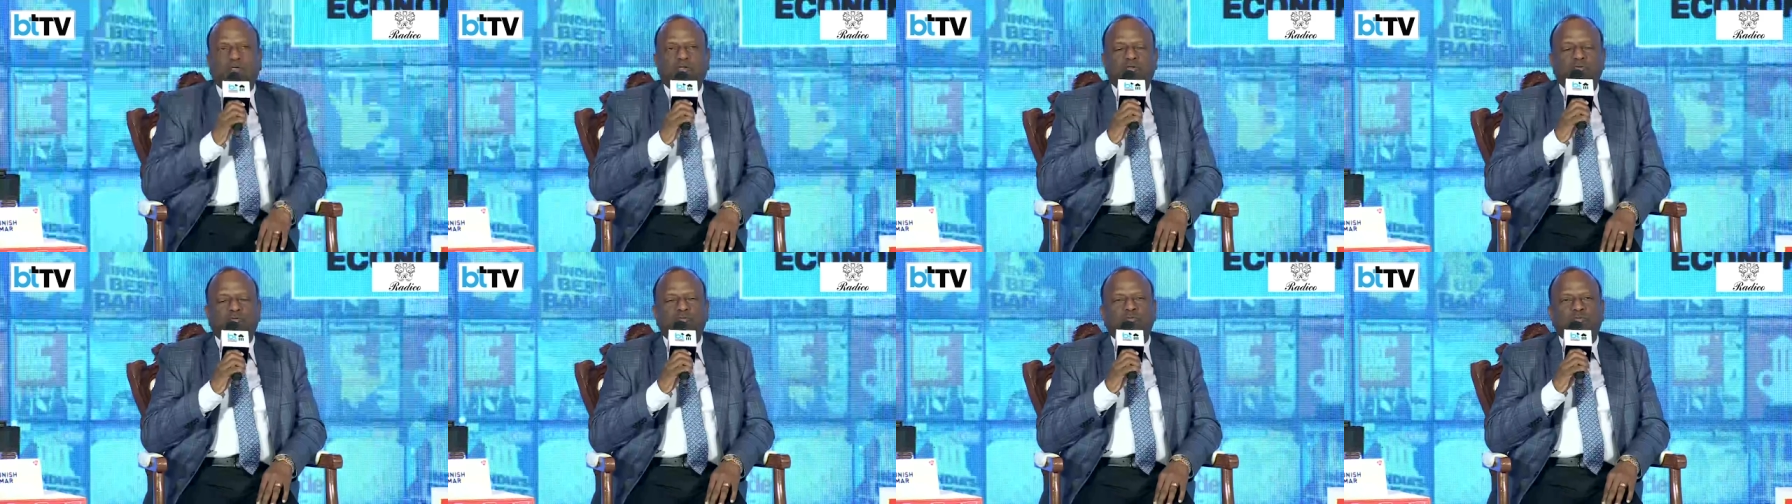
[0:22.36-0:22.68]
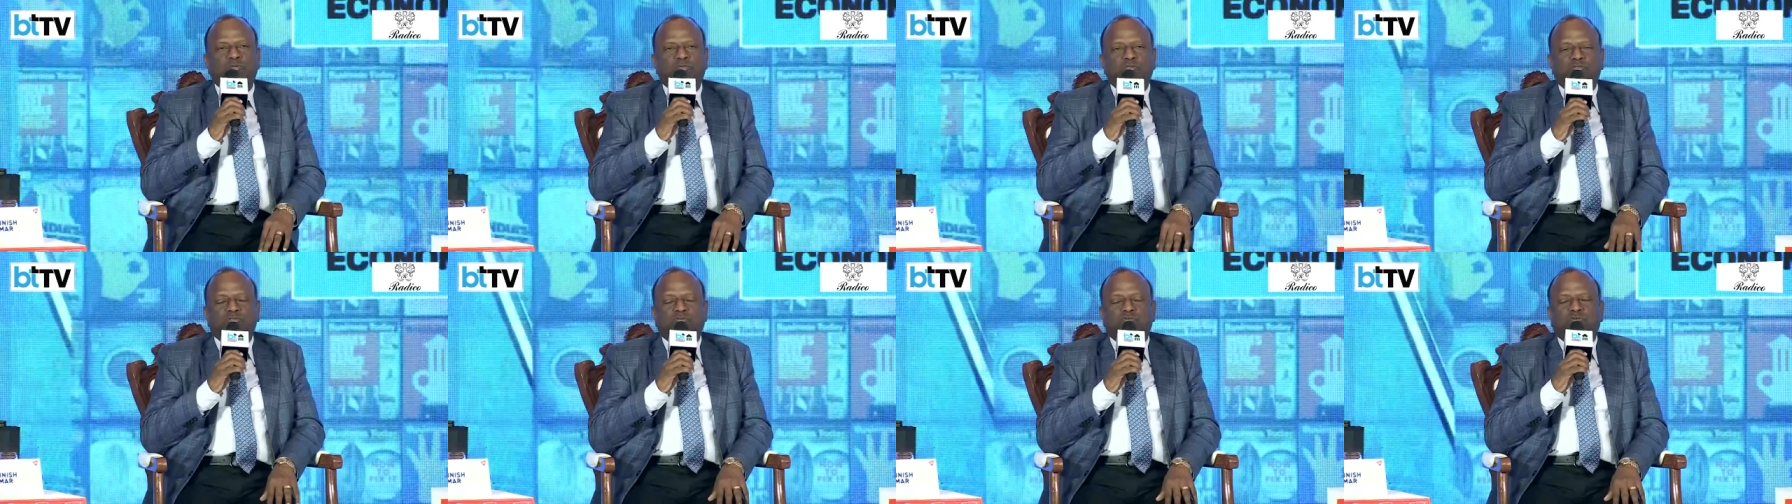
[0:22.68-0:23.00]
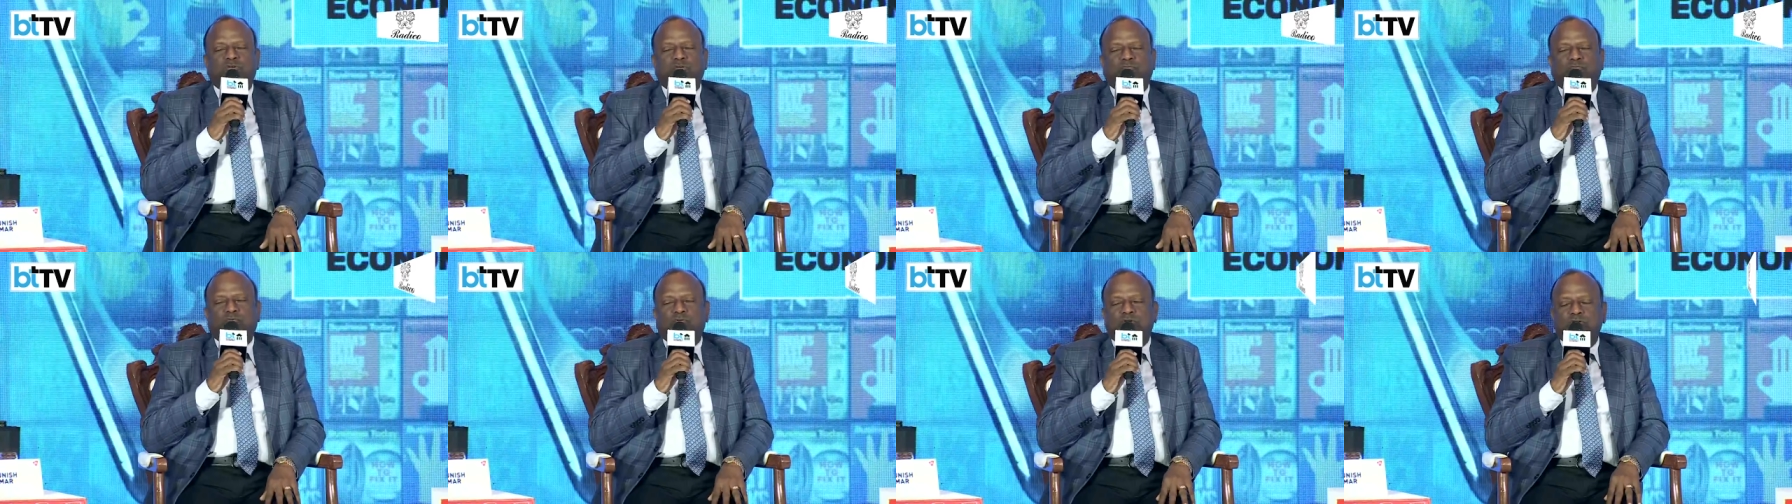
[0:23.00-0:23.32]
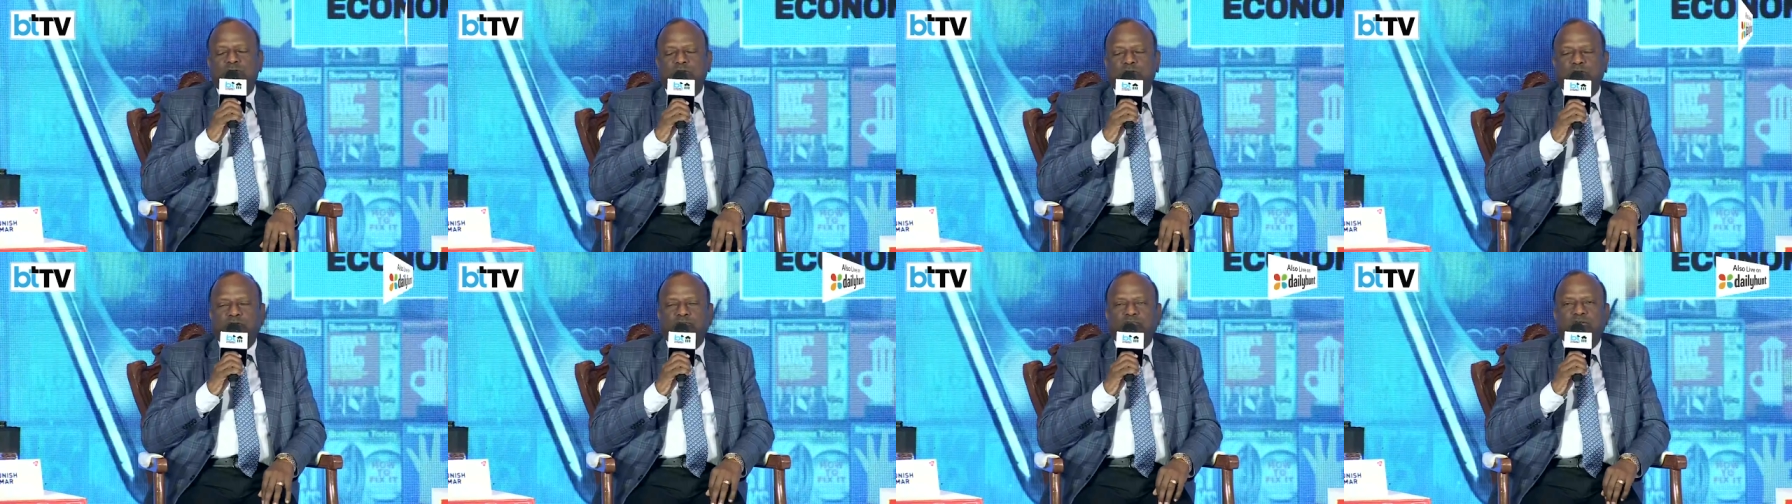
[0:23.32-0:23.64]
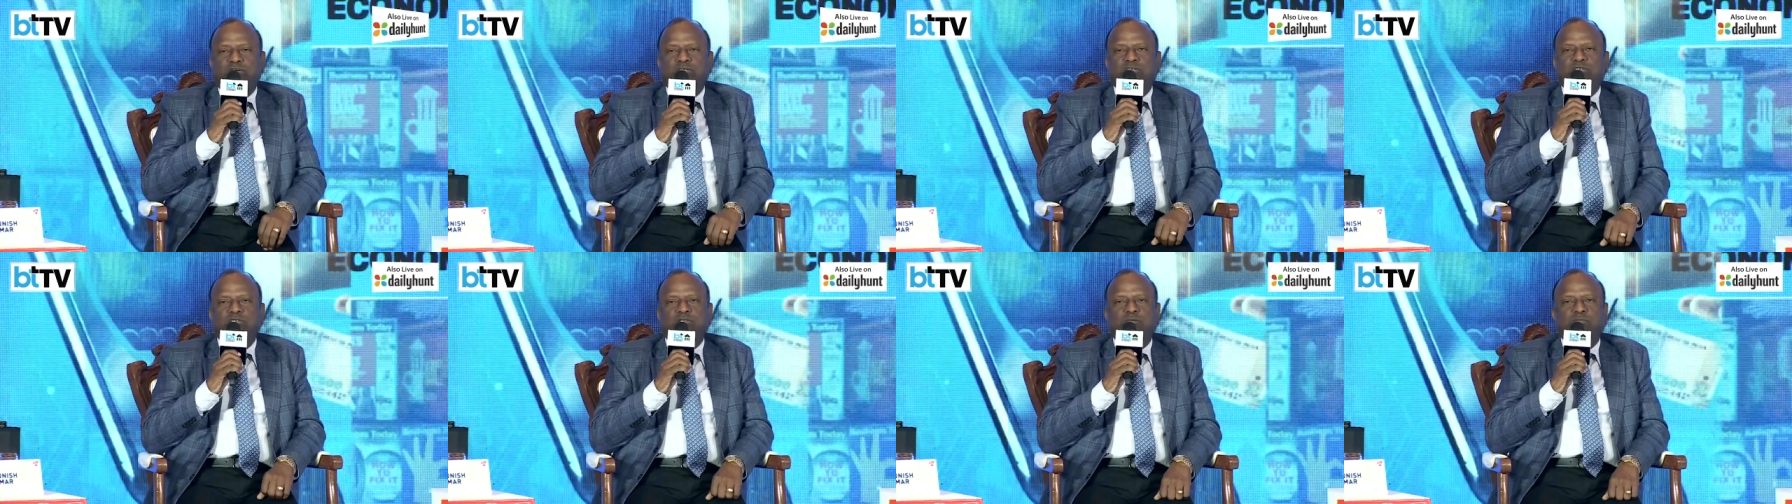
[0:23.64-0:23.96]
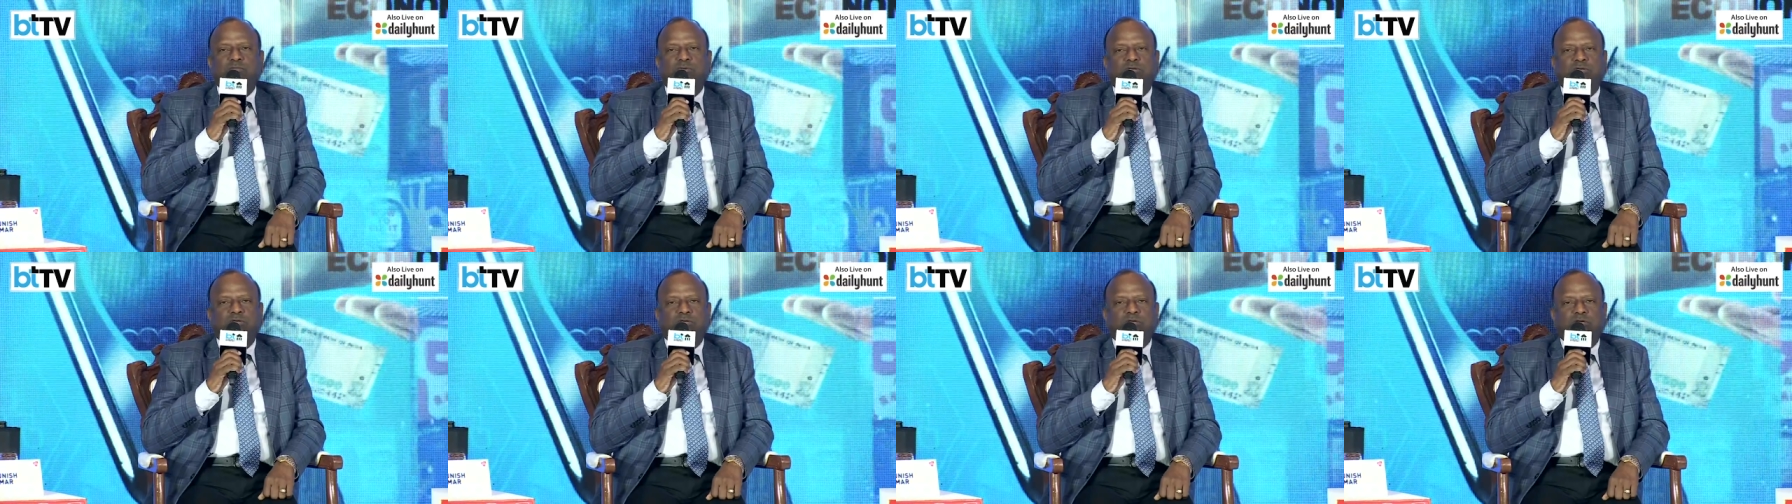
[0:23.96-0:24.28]
thank you, Business Today, for
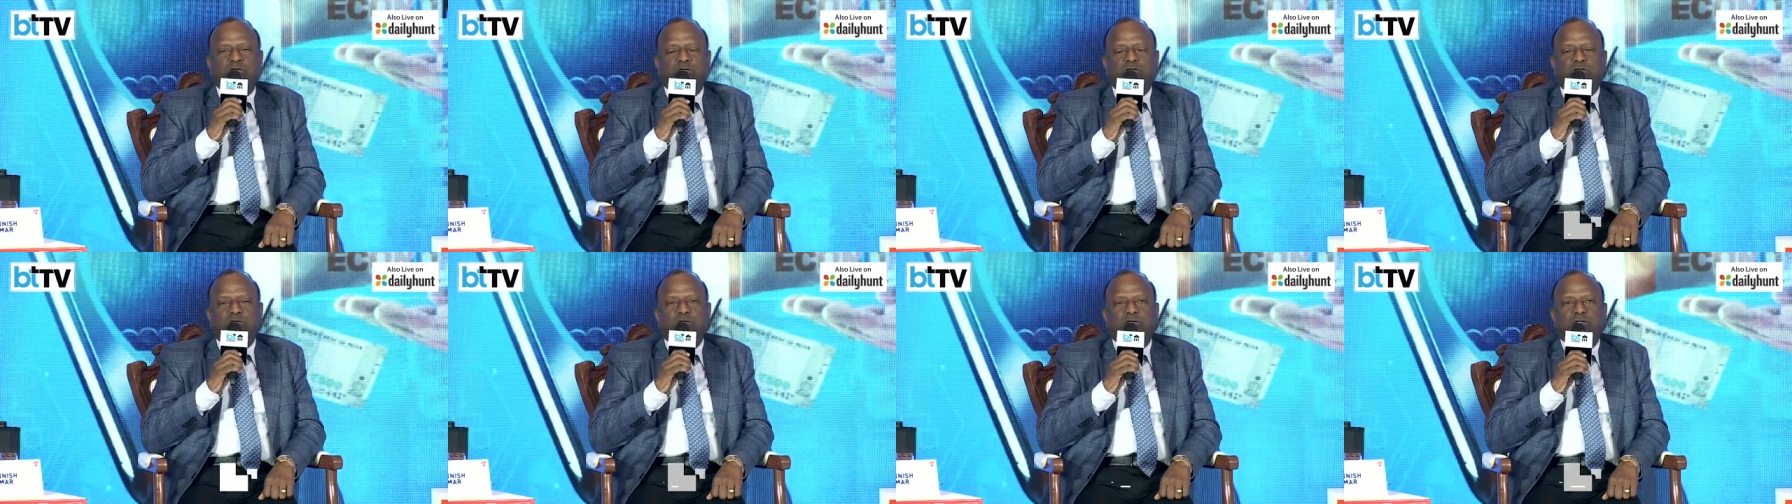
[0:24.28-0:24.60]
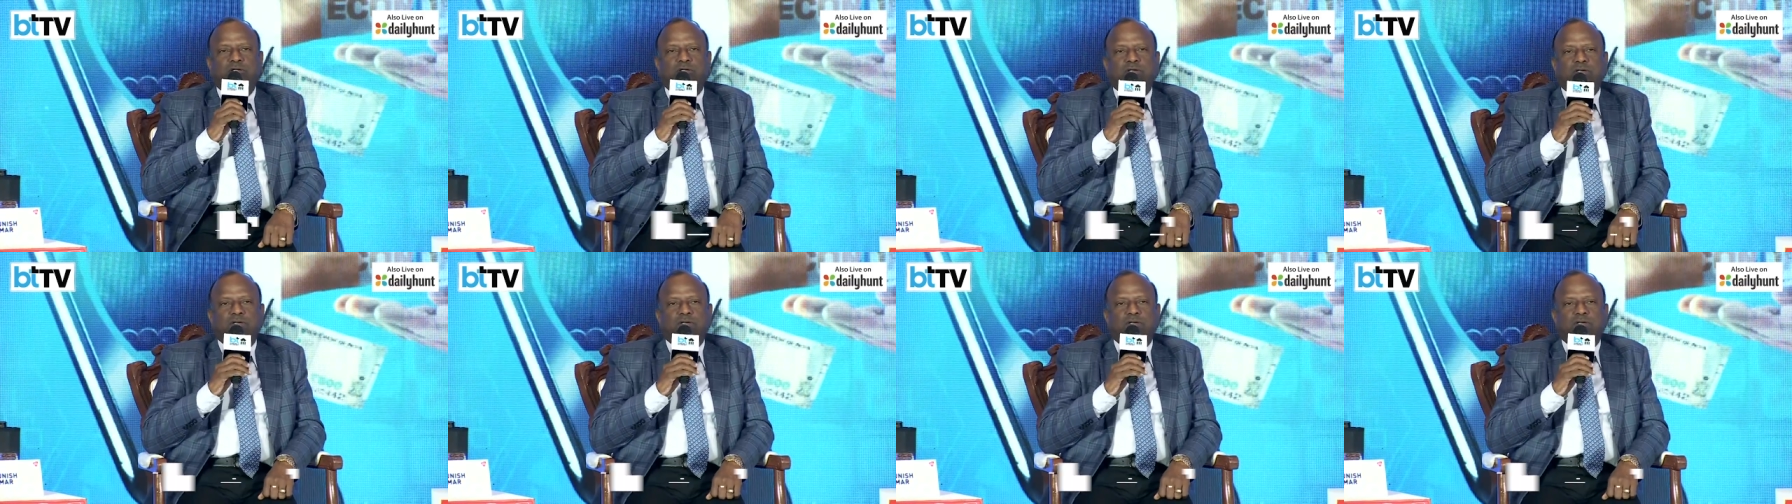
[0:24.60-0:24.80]
inviting me here.